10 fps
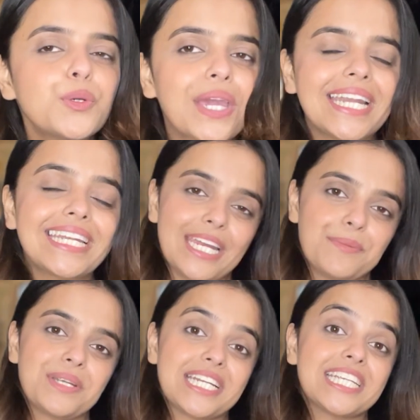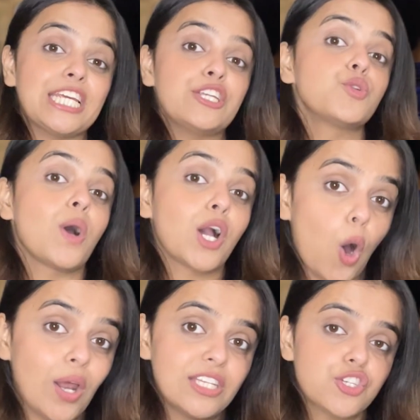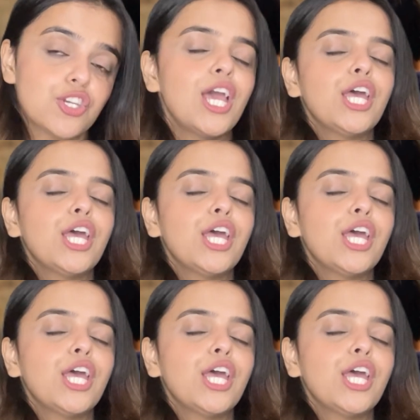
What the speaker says: you get admitted into a college.